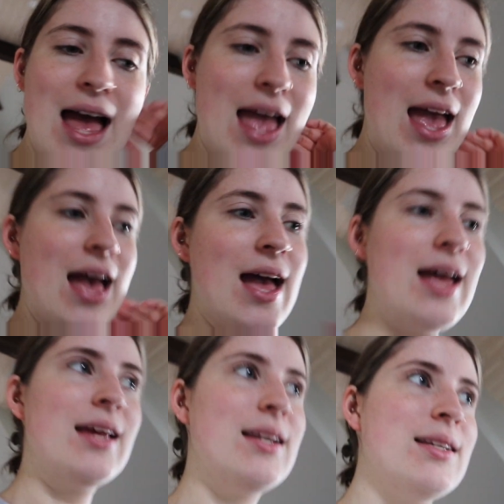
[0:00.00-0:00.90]

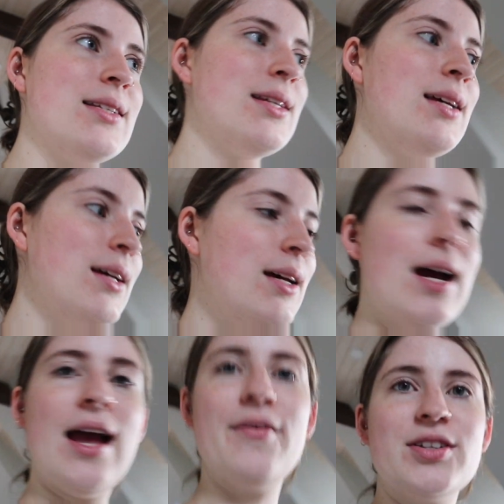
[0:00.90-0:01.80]
And
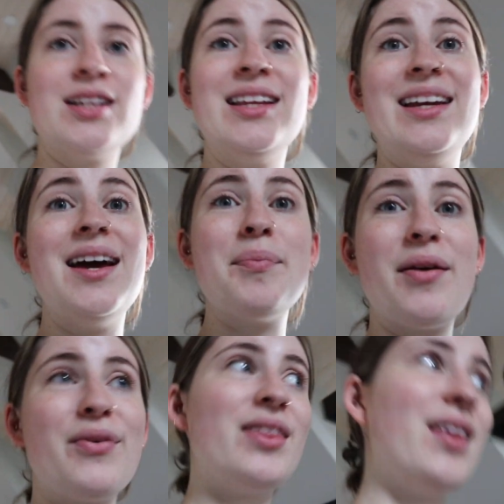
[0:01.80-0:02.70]
I have to clean up
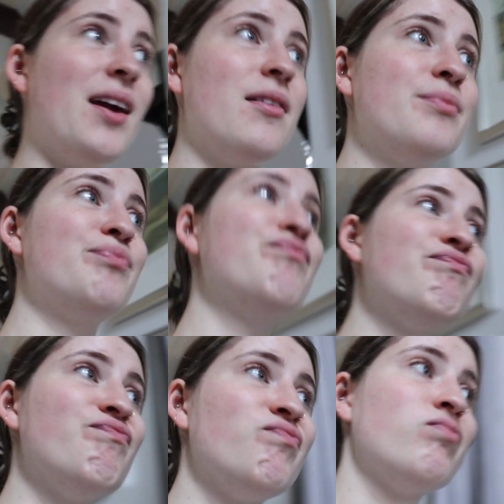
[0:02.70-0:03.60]
everything.
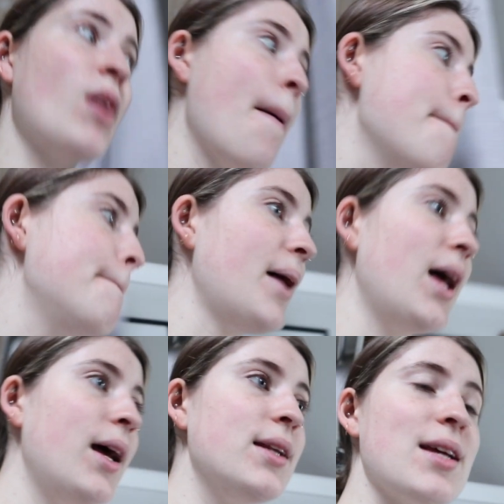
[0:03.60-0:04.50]

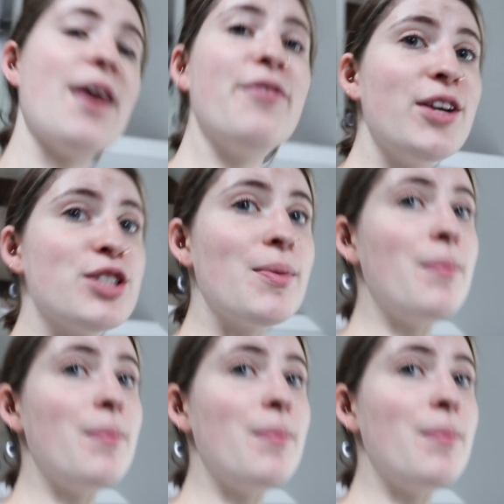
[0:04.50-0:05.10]
But I finished my